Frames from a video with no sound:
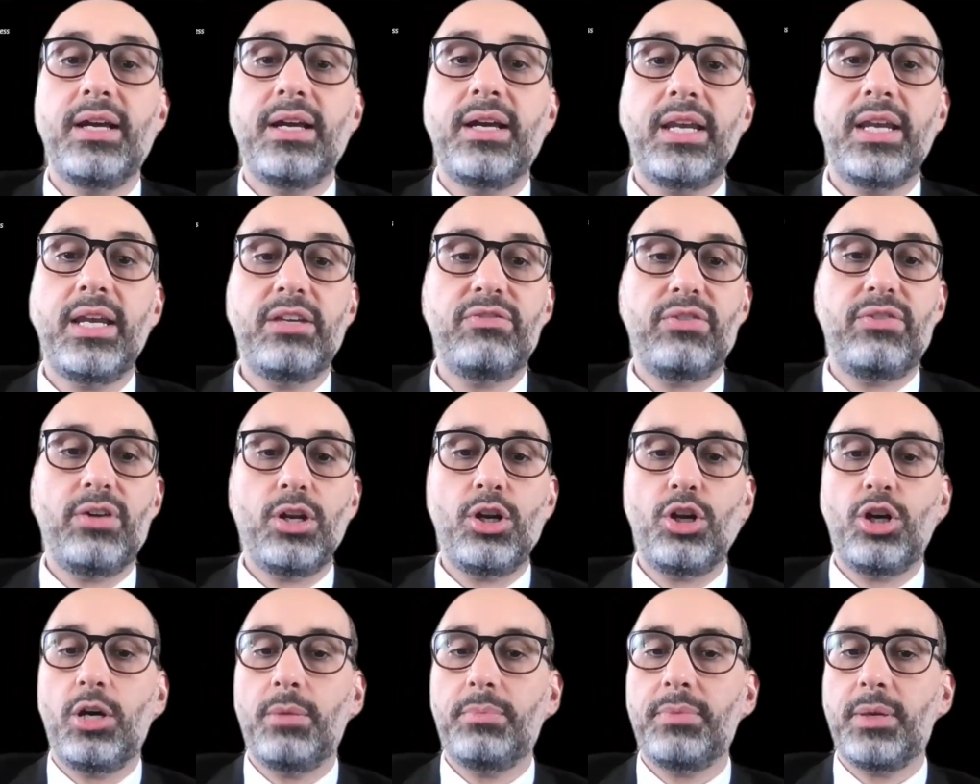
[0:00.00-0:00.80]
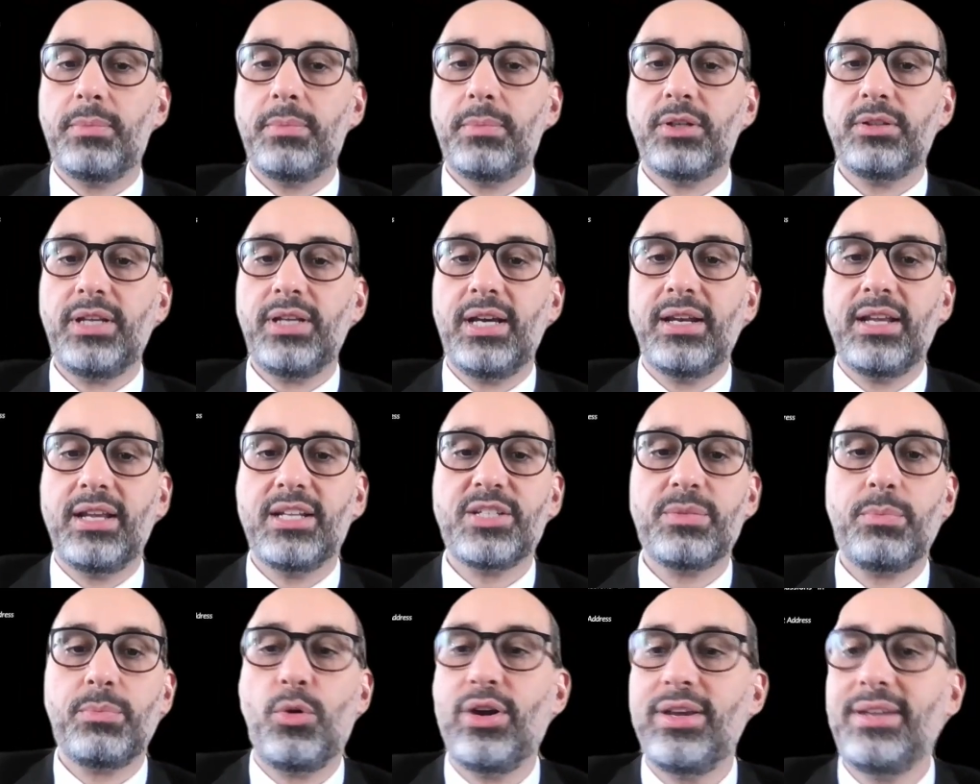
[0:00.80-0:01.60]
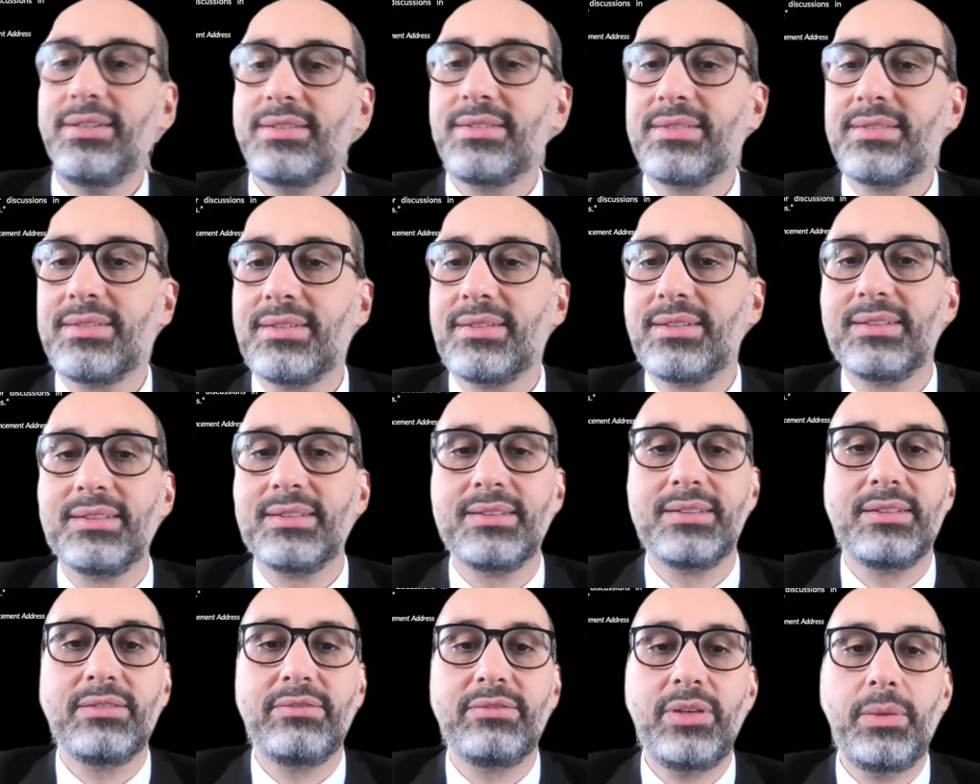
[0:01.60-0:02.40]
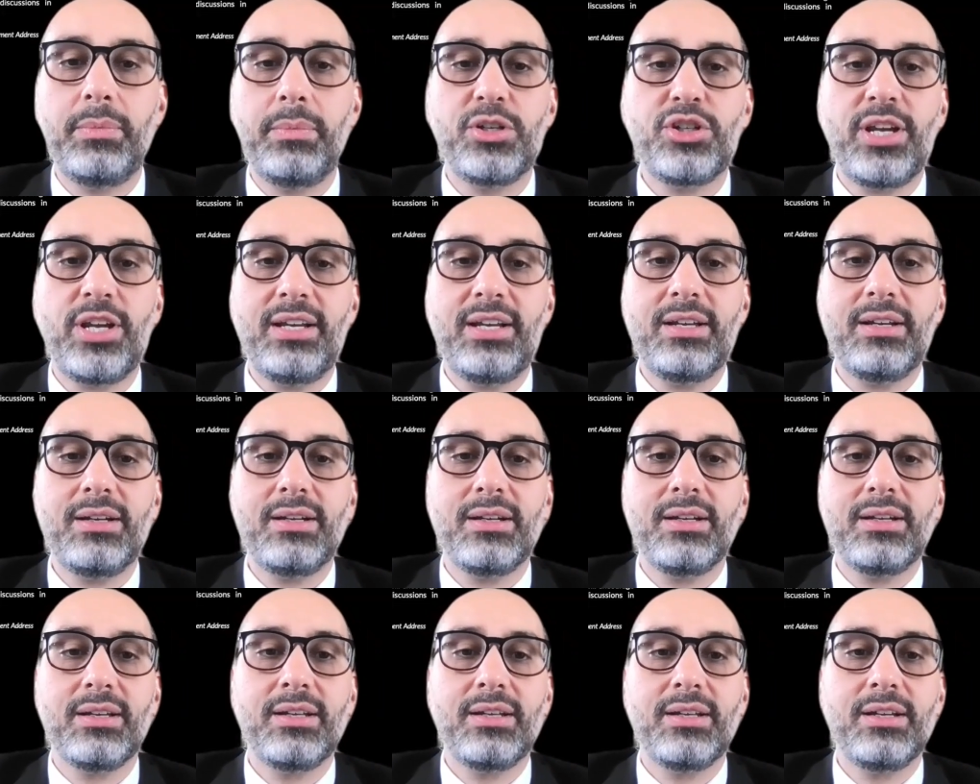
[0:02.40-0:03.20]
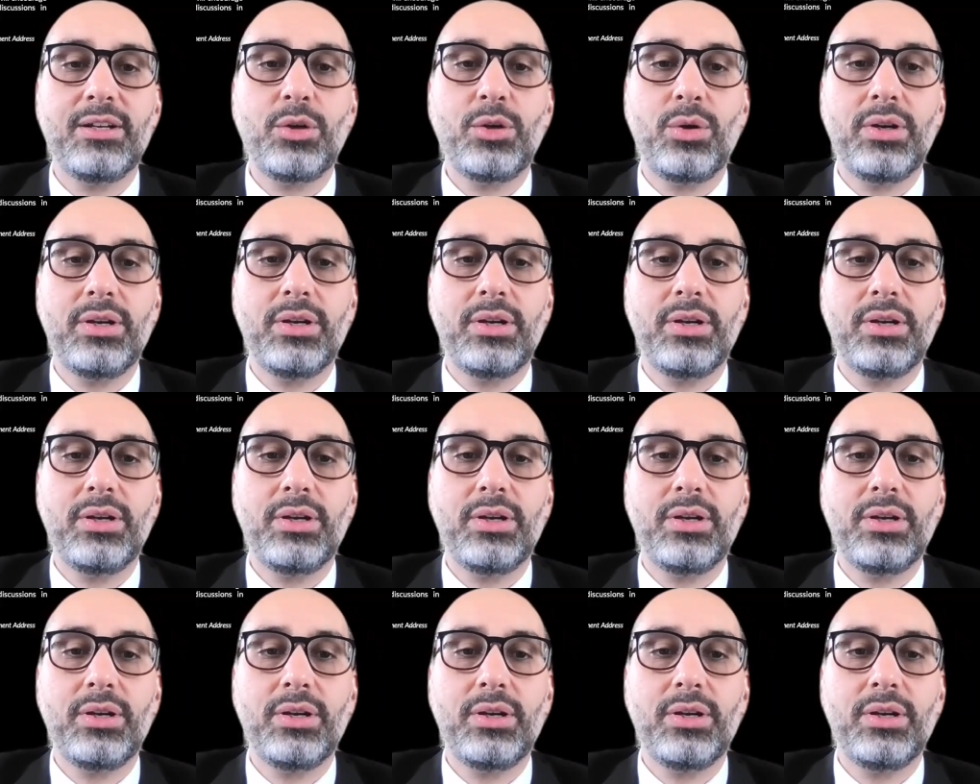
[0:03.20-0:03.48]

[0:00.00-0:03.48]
Any follow-up about Hanan's points? VP Shekhar?